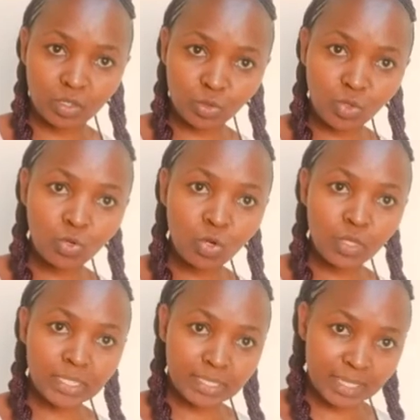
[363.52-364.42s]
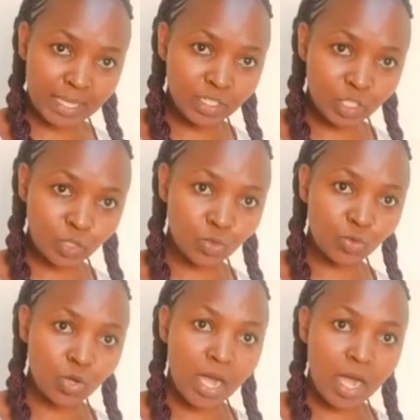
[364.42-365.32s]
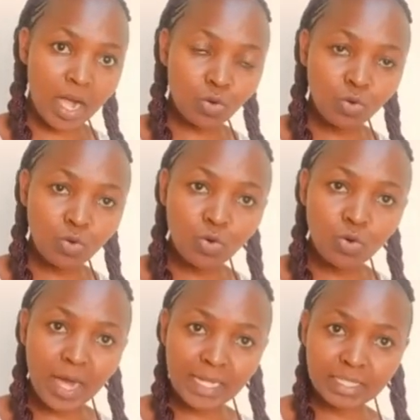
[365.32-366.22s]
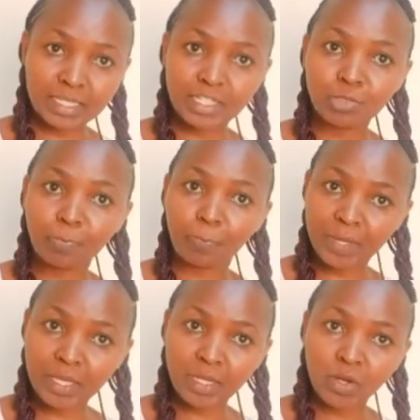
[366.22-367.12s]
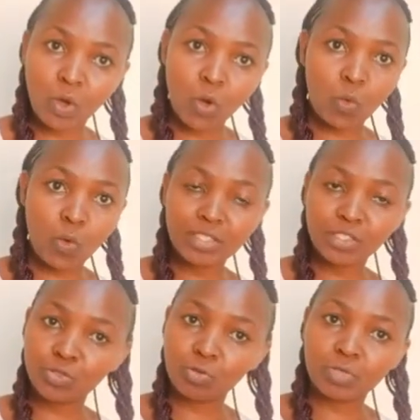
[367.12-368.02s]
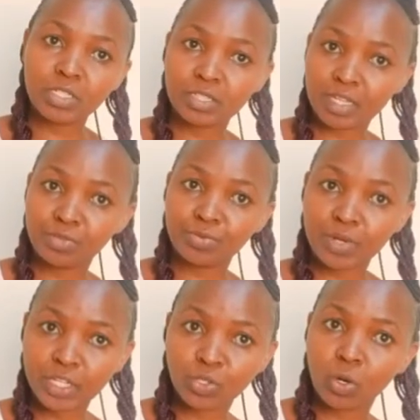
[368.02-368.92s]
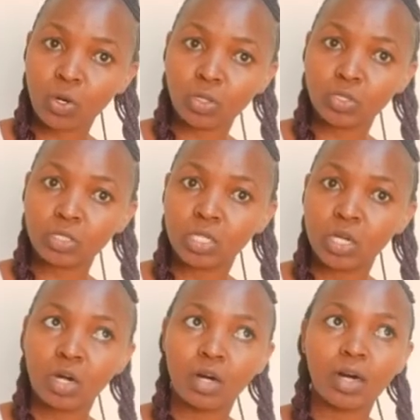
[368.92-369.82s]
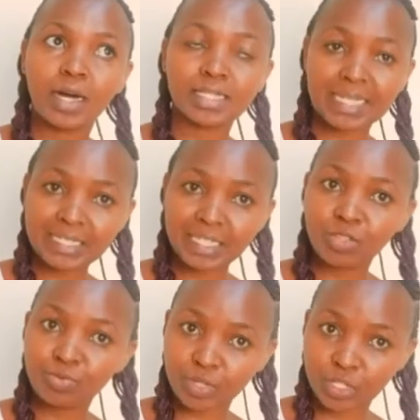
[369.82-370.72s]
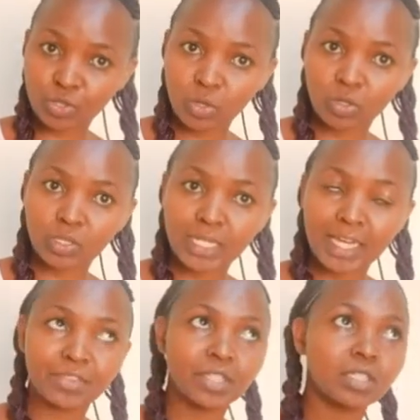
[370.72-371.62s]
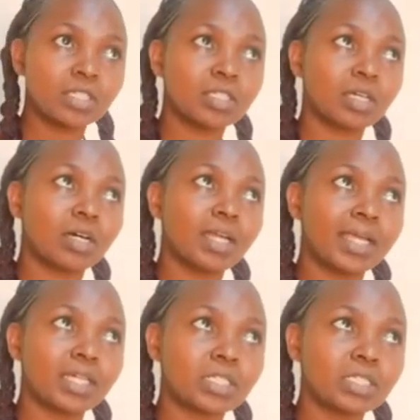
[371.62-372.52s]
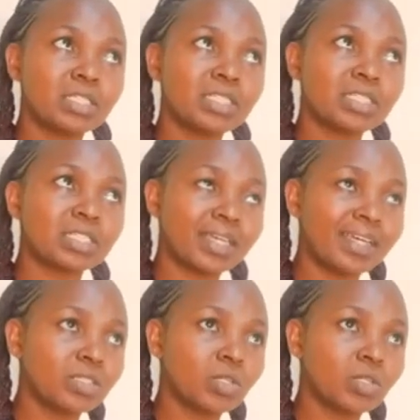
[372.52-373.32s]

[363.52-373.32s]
Google will send you a Google AdSense pin once you meet that threshold, a certain threshold. I think it's uh, like, is it $10